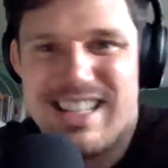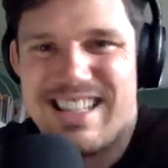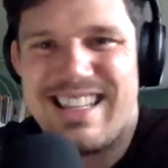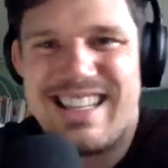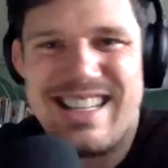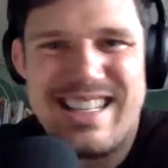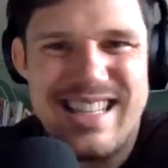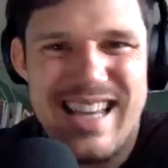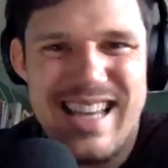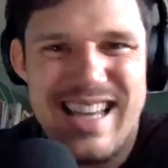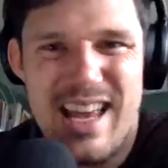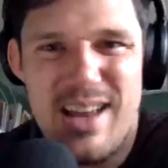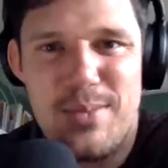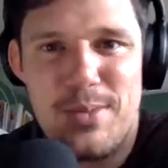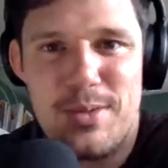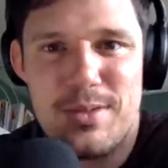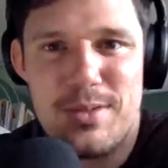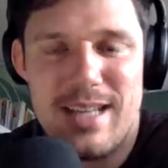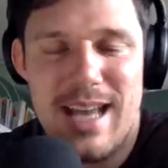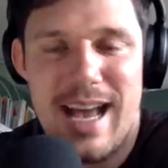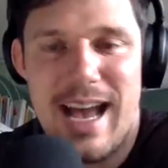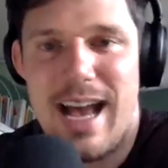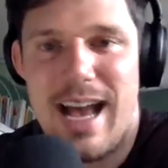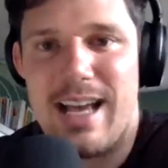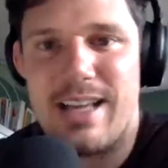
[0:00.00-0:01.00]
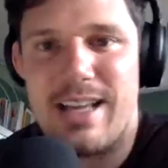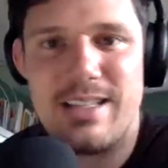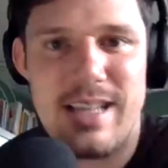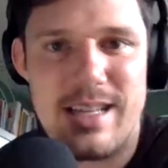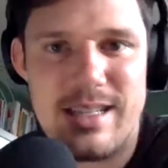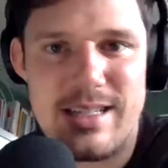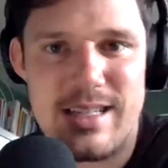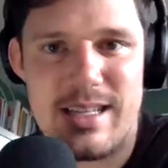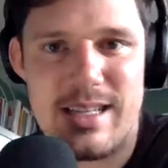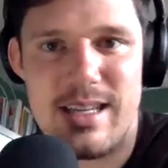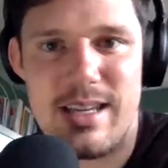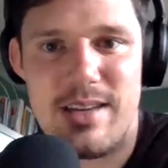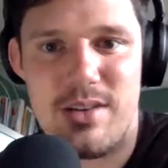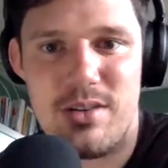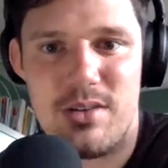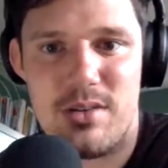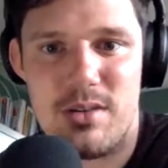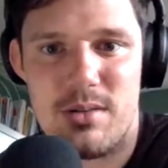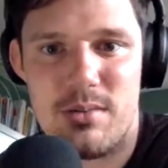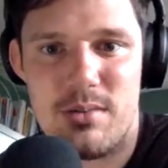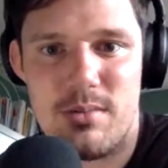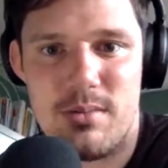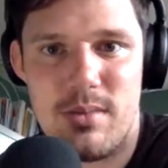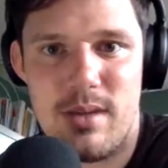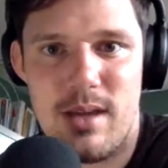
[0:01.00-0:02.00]
in these animals' eyes as he killed
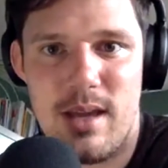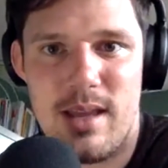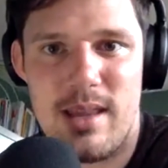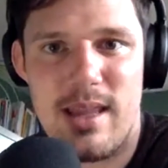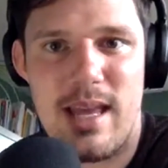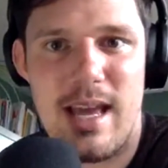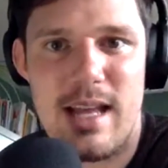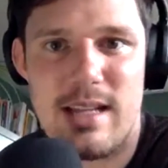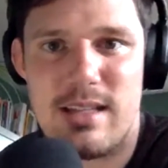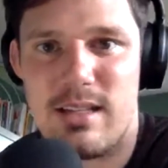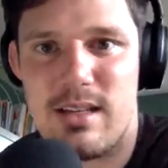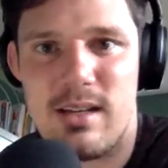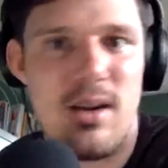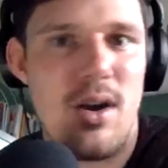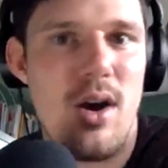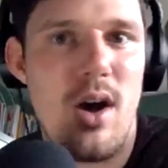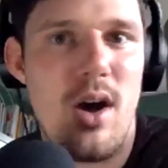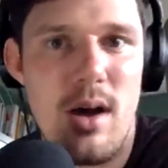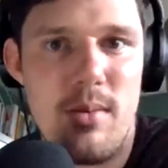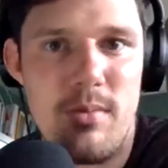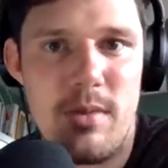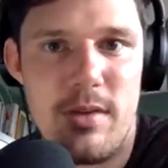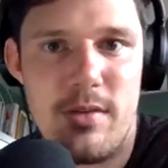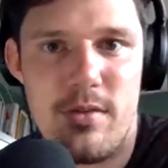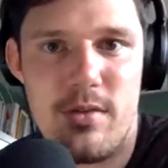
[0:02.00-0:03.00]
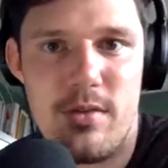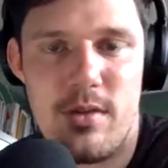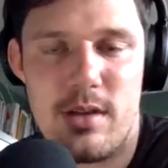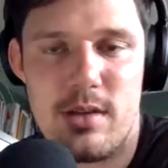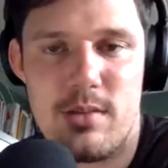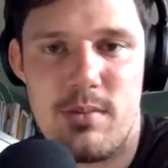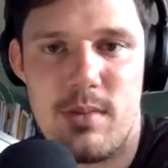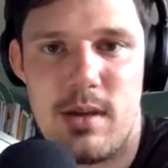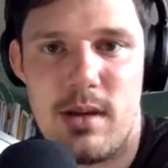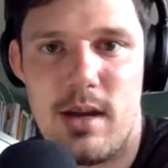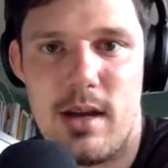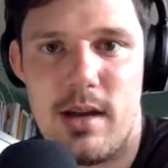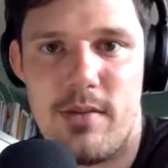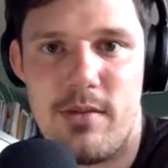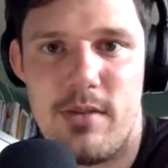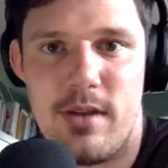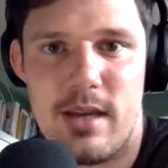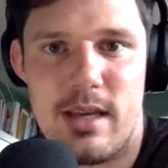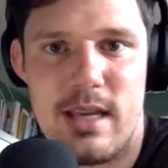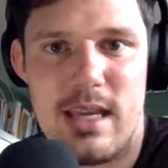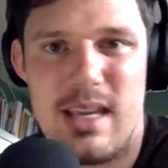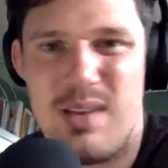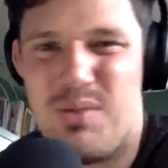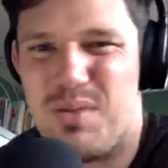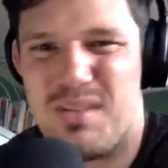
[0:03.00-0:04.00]
them, and that's going to haunt me for the rest of my life.
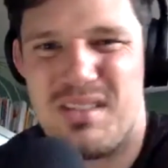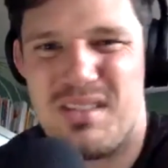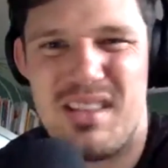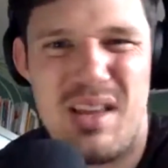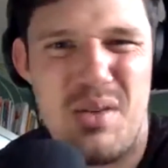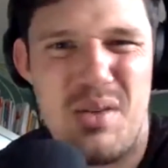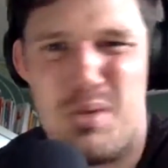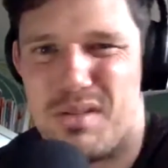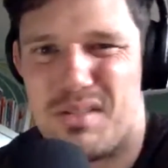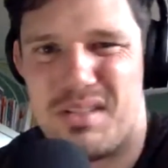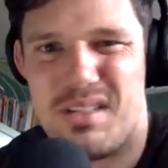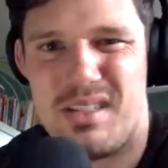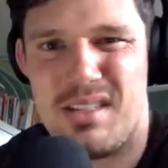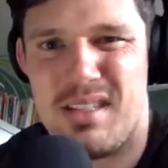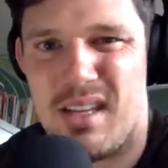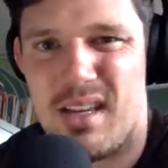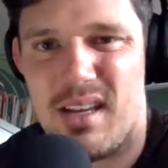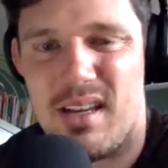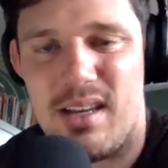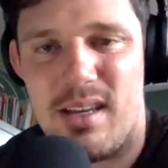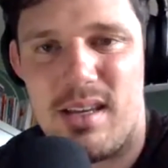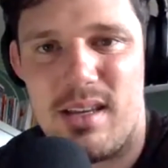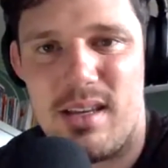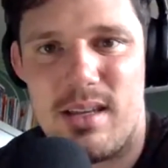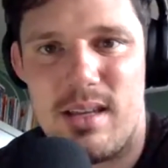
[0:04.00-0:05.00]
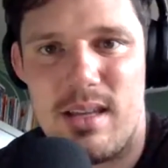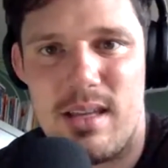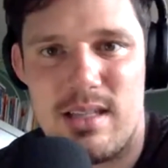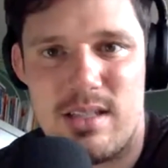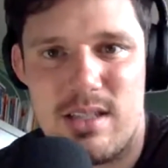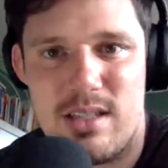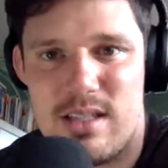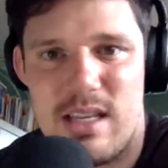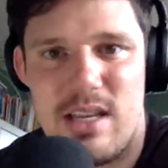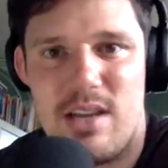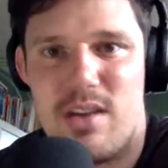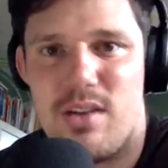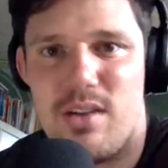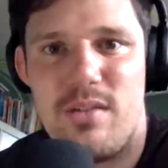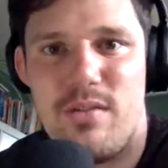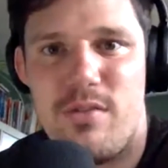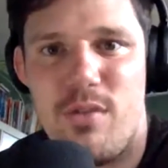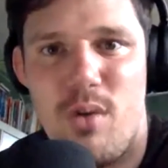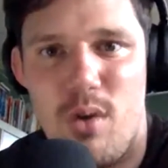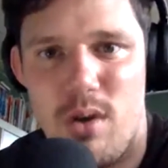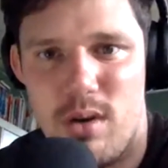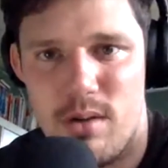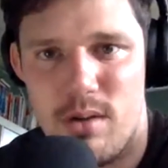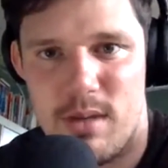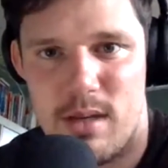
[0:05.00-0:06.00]
Like they weren't sick. He couldn't
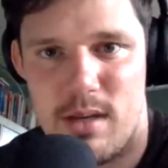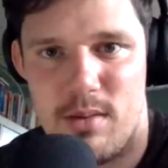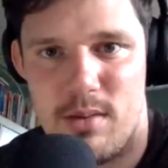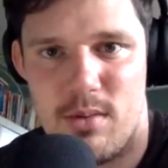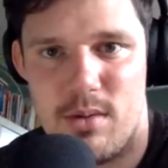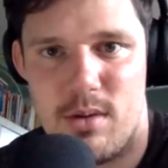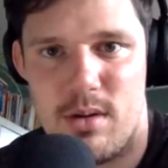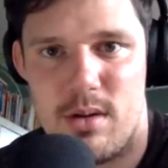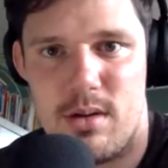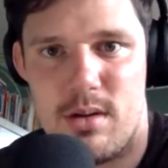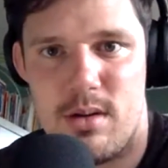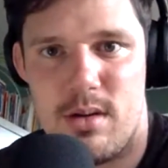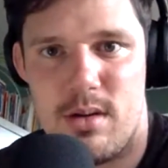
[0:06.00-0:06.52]
afford them anymore.